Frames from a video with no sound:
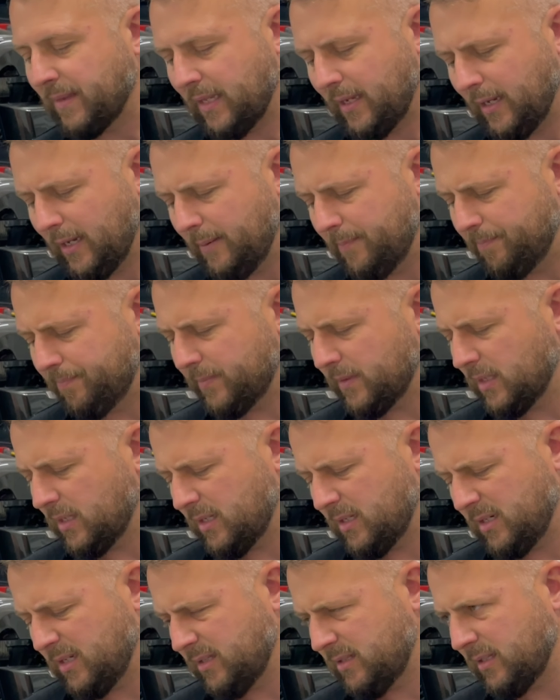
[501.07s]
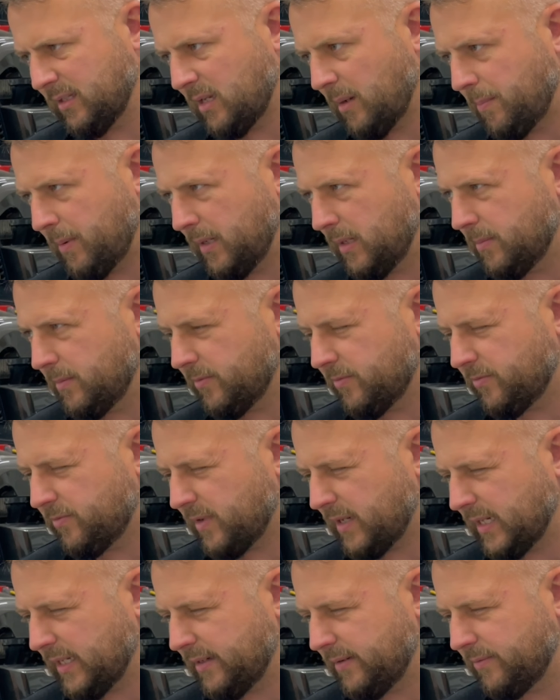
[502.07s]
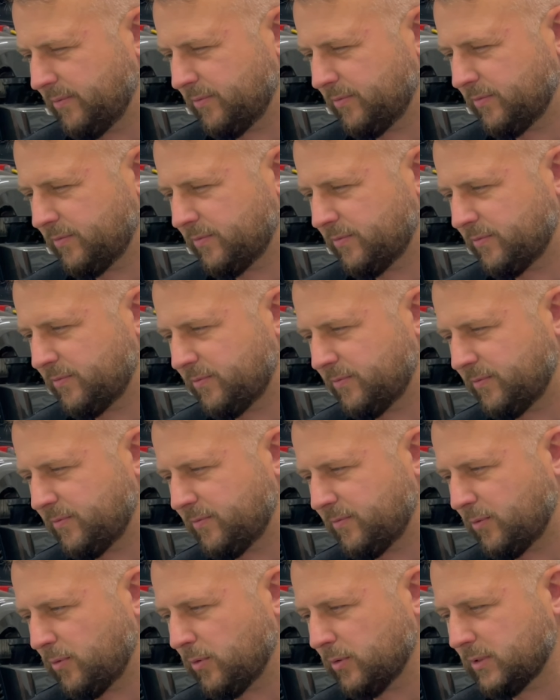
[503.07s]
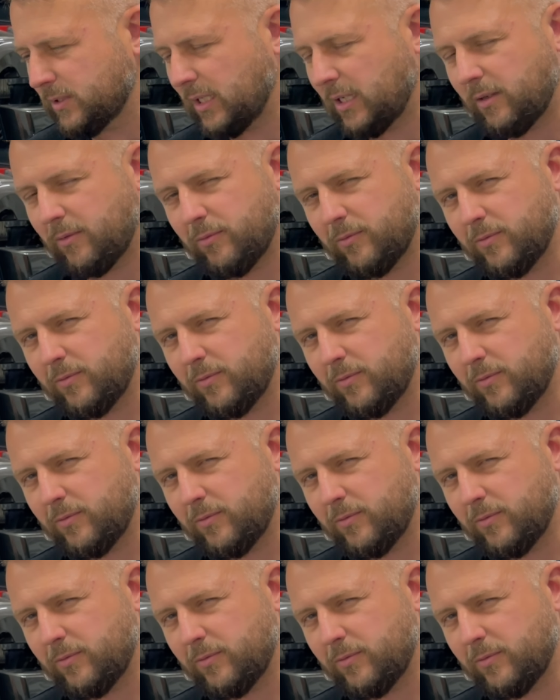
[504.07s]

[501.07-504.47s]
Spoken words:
and I think I paid about £540,